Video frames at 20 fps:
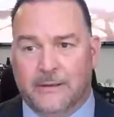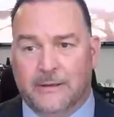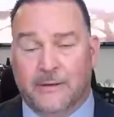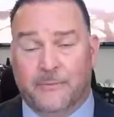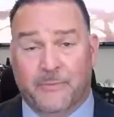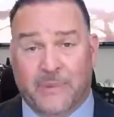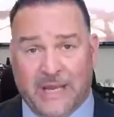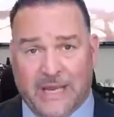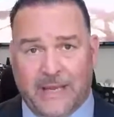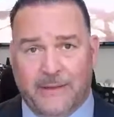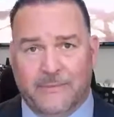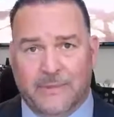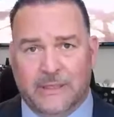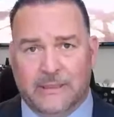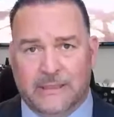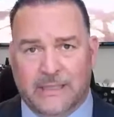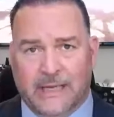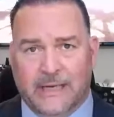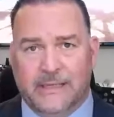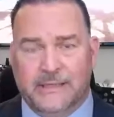
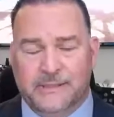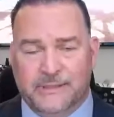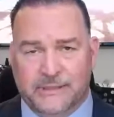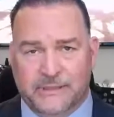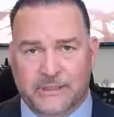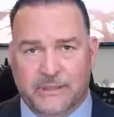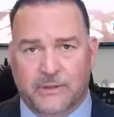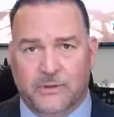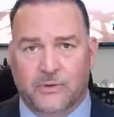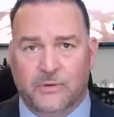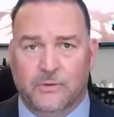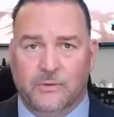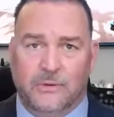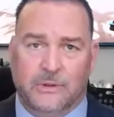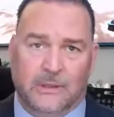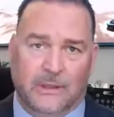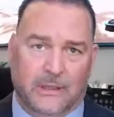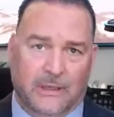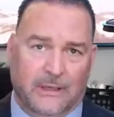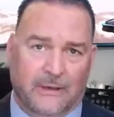payment that is
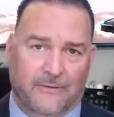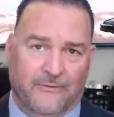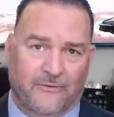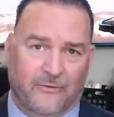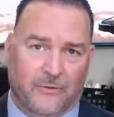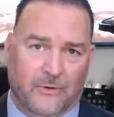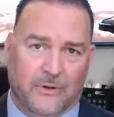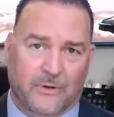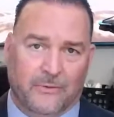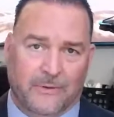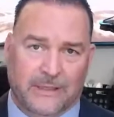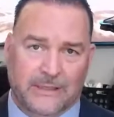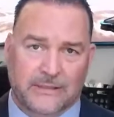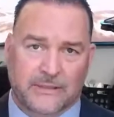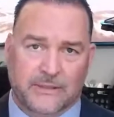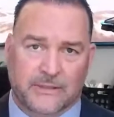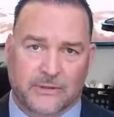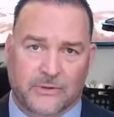due for the registered